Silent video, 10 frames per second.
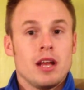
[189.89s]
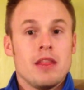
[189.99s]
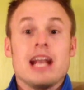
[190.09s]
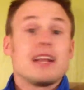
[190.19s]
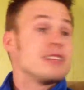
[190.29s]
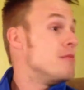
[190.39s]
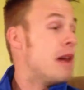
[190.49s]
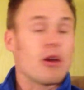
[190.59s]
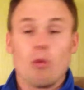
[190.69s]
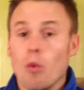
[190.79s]
that it doesn't
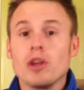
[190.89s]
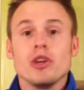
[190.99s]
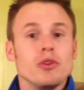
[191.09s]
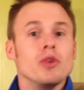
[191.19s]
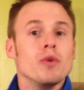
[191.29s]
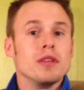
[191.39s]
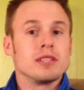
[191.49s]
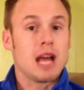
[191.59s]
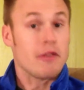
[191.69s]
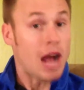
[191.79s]
matter what you do in
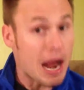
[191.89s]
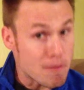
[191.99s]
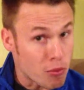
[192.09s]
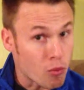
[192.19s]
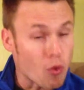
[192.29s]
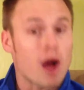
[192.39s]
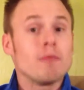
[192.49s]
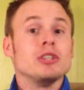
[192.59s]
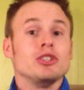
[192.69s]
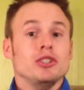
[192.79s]
this life, I
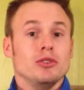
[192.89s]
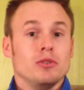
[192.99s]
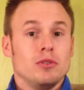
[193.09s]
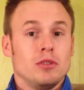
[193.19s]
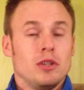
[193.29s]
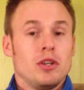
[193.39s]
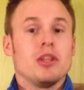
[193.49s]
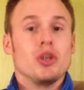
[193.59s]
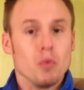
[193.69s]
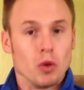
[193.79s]
promise you
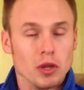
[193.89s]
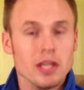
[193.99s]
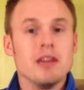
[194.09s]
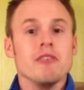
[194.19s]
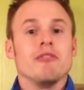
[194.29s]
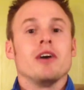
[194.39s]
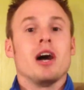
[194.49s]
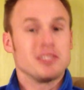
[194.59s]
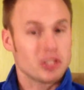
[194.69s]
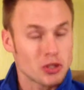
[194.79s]
that you will live
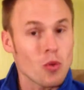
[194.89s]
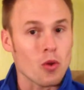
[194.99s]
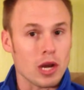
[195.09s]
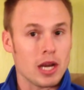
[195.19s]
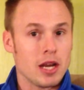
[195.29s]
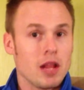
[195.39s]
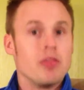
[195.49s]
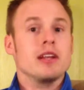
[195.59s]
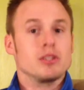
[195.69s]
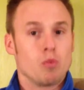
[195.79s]
a story
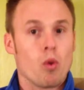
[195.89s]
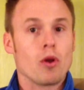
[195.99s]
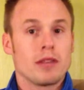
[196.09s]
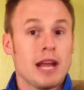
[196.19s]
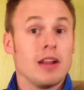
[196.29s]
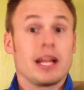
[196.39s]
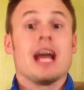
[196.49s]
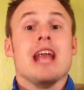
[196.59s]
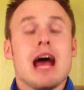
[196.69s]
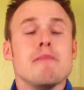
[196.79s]
that is worth telling,
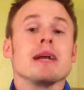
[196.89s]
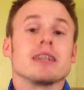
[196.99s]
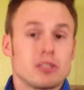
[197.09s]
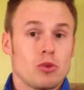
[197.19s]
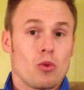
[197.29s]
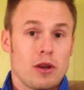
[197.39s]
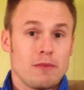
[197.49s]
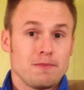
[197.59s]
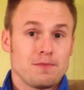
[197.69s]
an epic story.